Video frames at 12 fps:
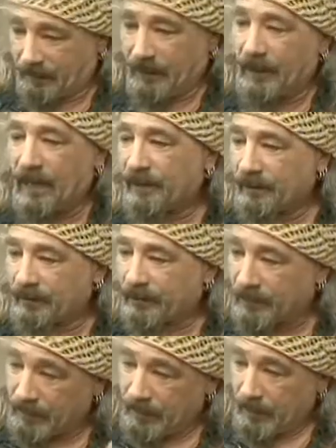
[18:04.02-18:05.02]
together
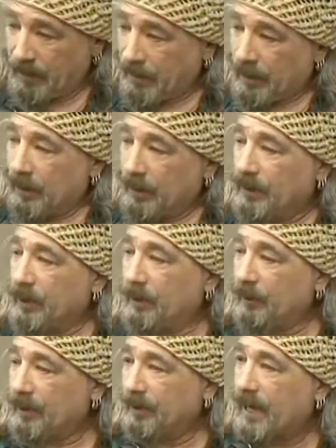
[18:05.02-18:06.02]
and you
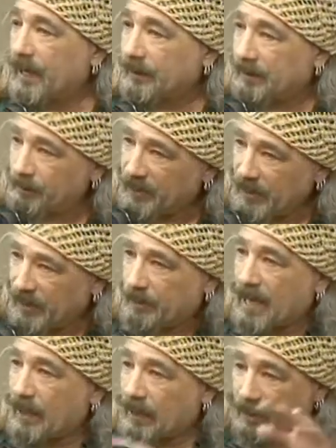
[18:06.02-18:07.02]
know, connect and
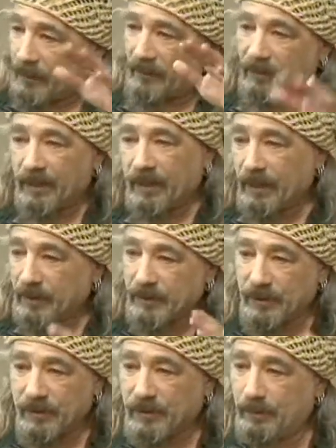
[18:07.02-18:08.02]
piggyback on everybody
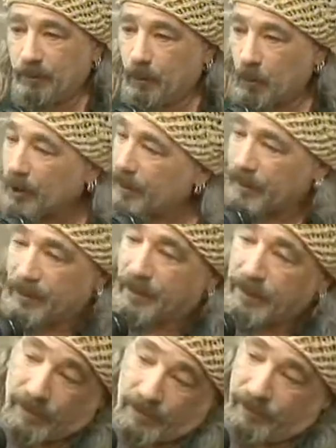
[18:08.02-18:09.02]
else's work, and
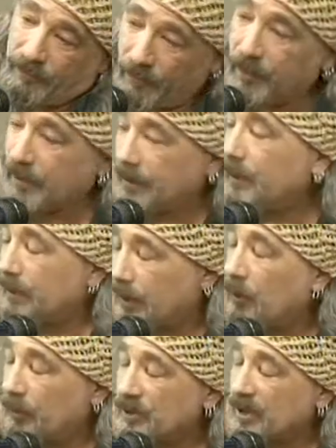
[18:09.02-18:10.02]
it's really
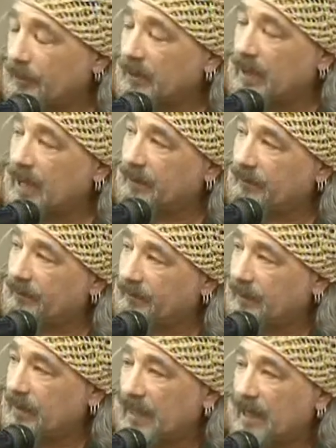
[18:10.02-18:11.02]
opens up a lot
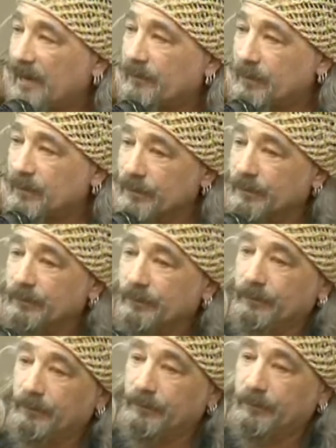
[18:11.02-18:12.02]
of a lot of avenues.
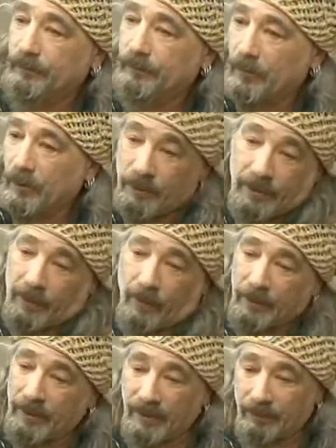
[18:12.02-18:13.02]
Hmm. Only mm.
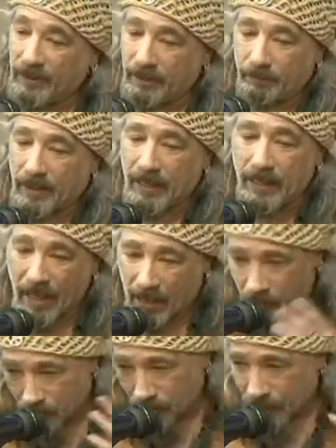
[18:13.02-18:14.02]
only limited by
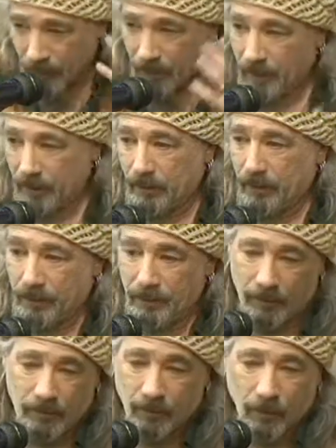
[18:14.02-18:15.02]
how
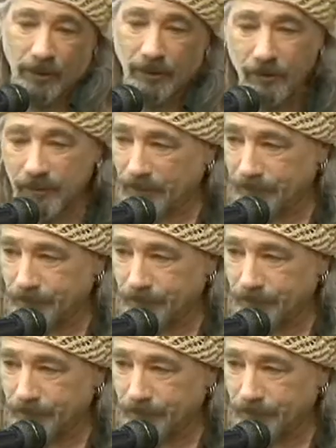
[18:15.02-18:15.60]
you want to use it.